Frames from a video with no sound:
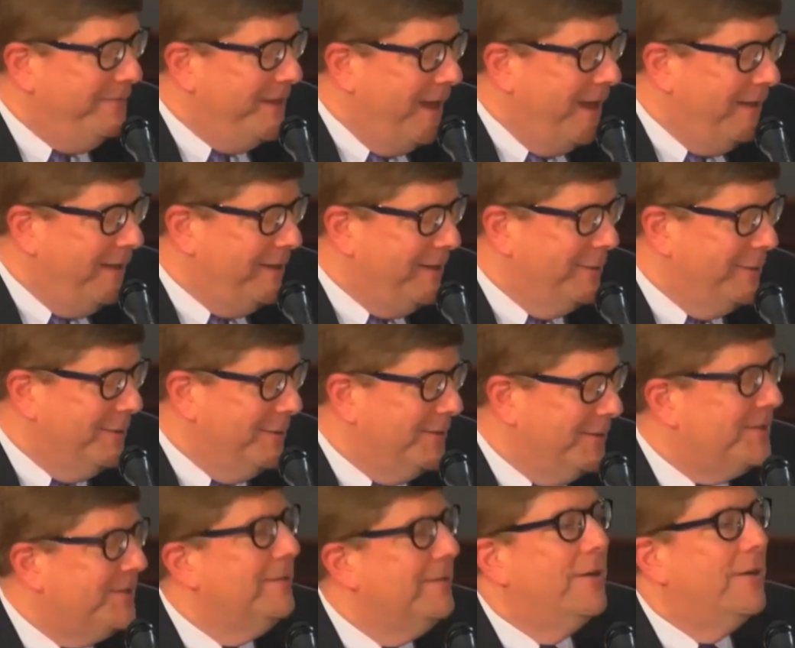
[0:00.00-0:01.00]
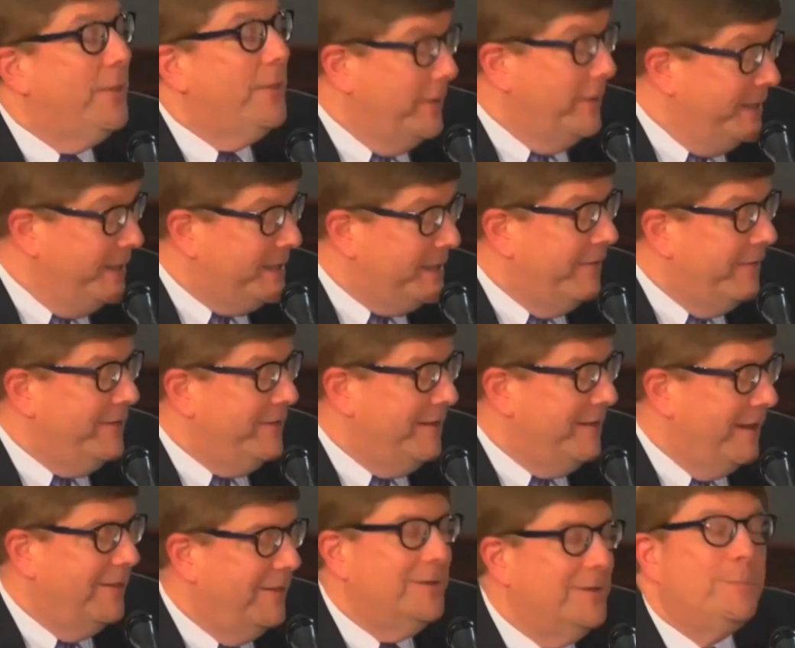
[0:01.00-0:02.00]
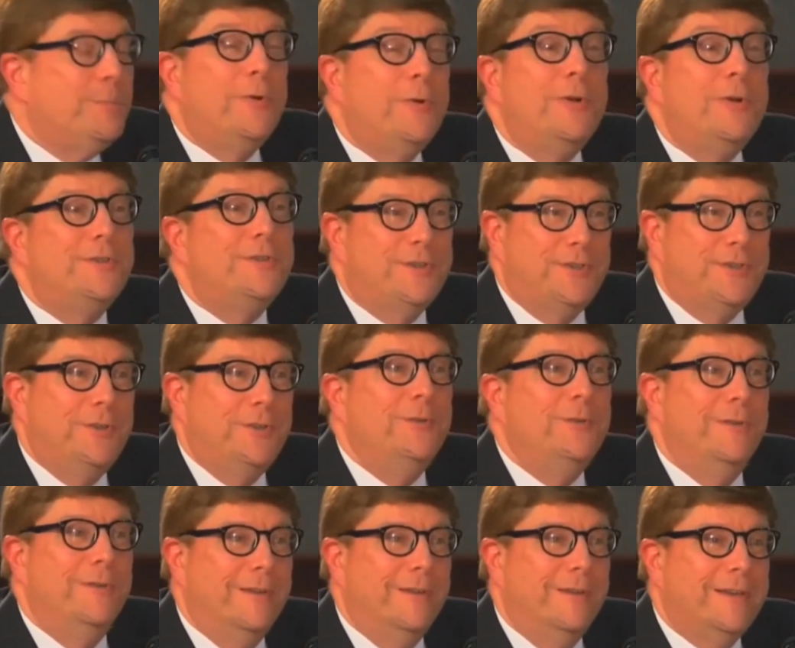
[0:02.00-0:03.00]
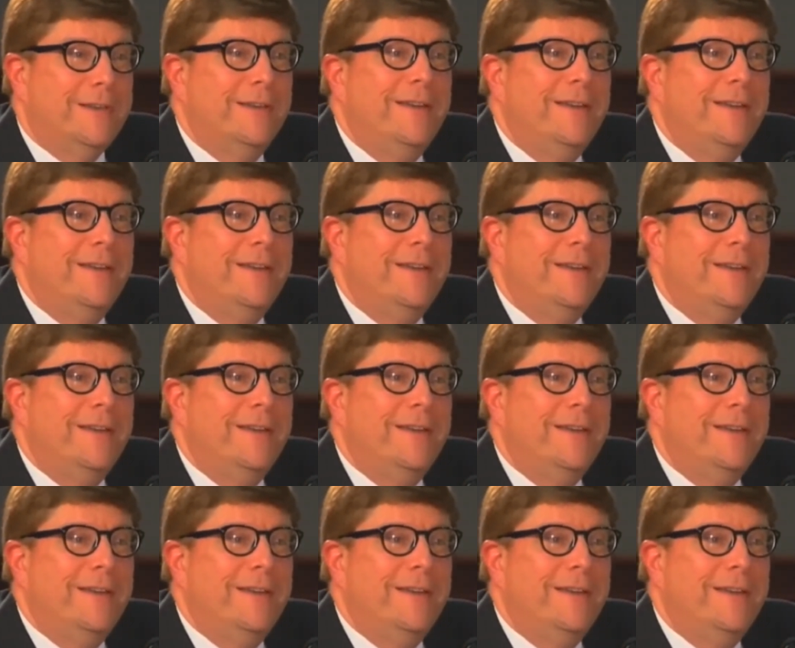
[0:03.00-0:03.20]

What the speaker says: or $37 per student